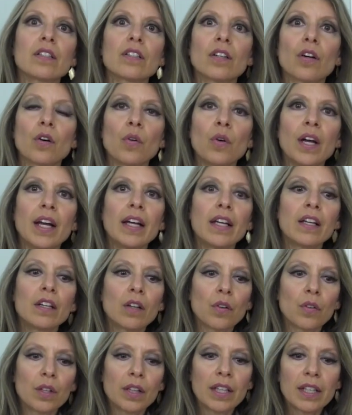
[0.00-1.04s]
So, you
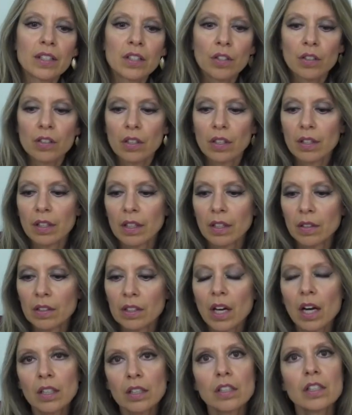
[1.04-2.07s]
know, these are,
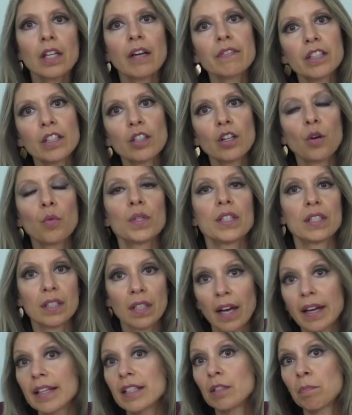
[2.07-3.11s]
doctors have to go with
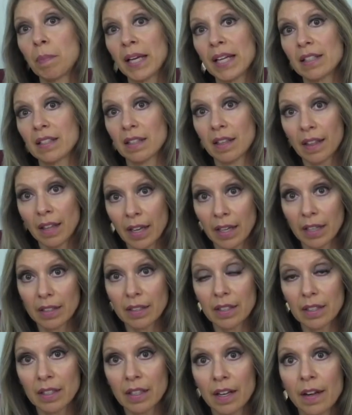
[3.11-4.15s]
science-based
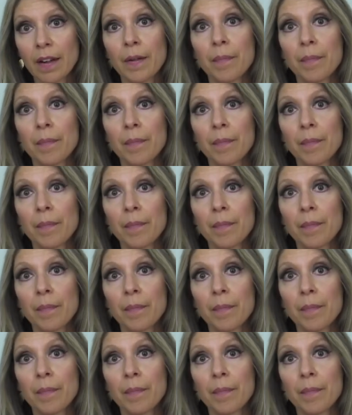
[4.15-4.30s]
things